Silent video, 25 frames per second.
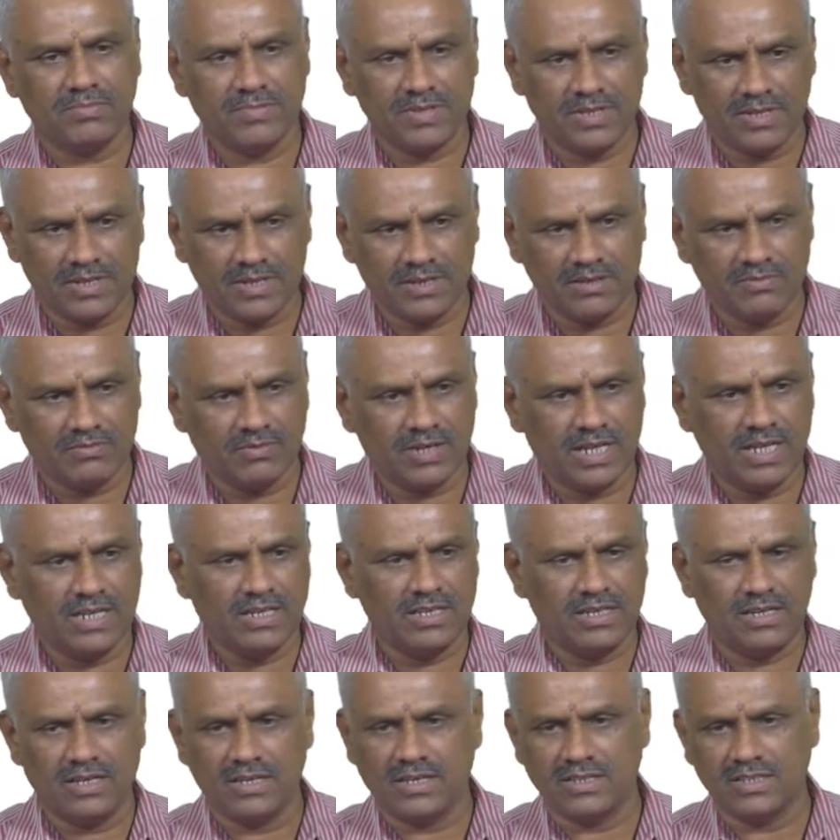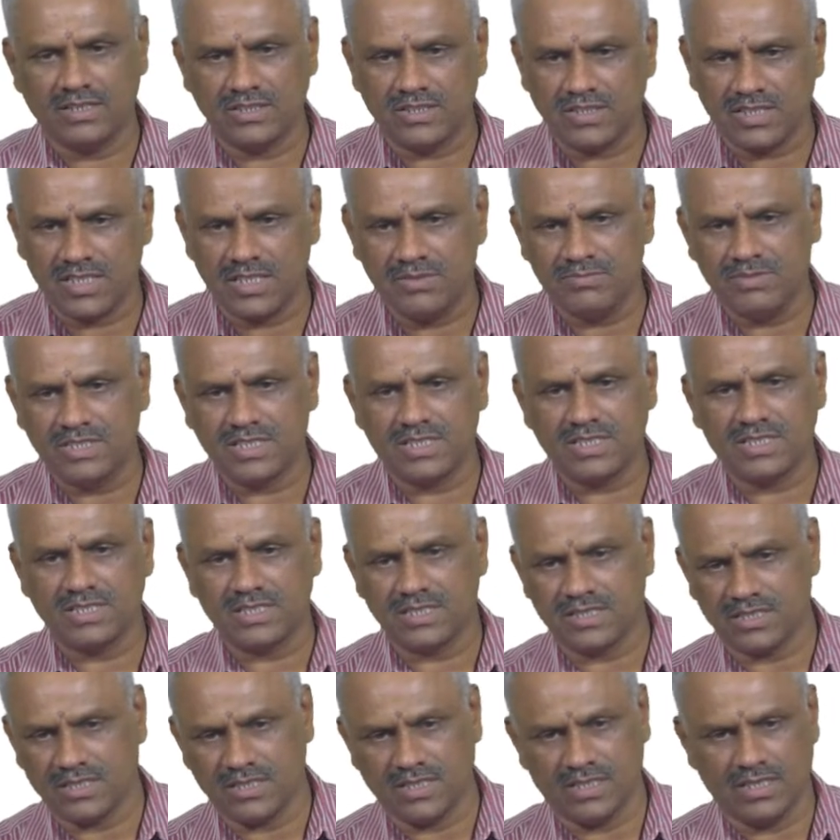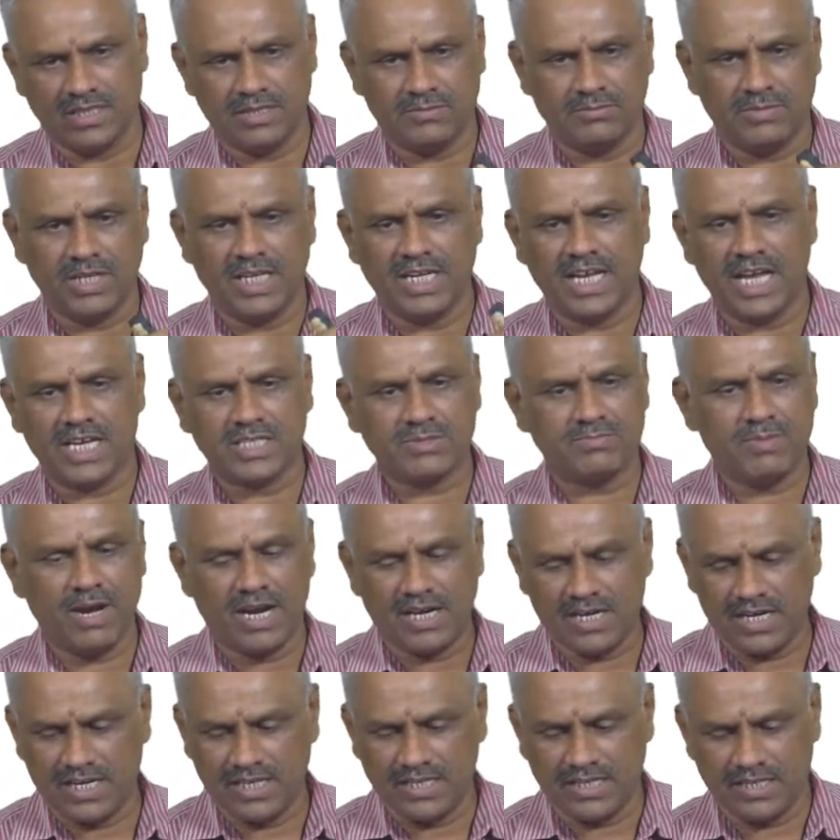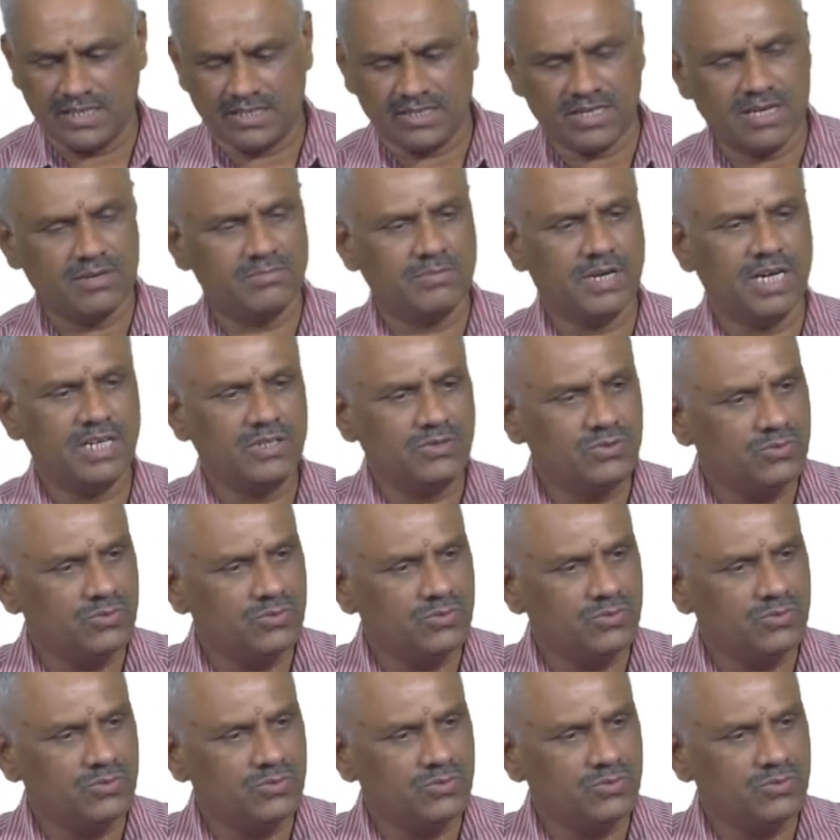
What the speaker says: the steam is being expanded in turbine,